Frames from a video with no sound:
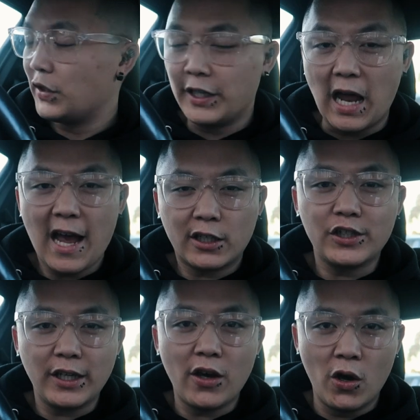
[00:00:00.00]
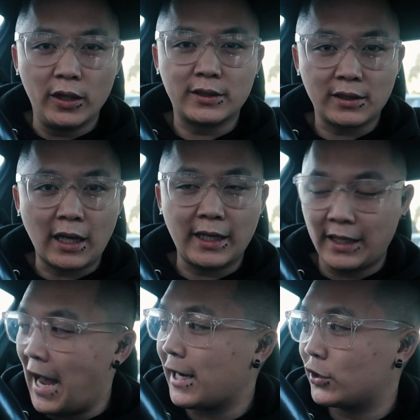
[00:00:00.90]
It actually hurts. Like
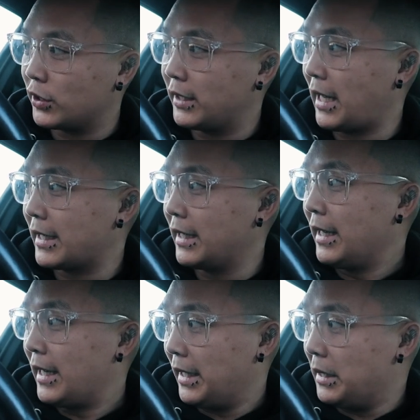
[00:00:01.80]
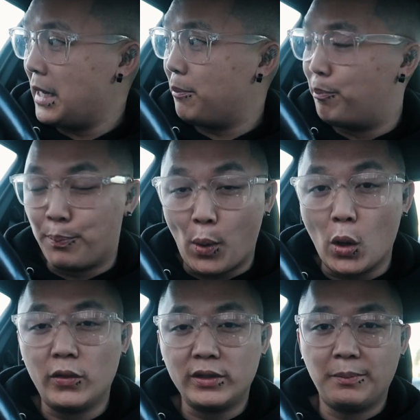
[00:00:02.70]
it actually like it it
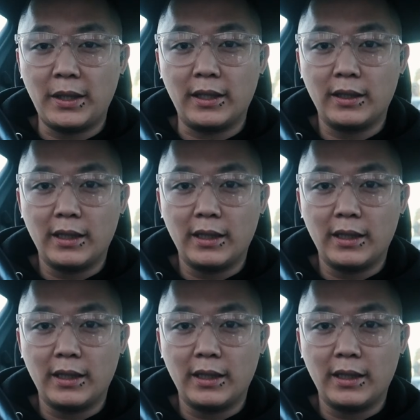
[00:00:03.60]
bothers me.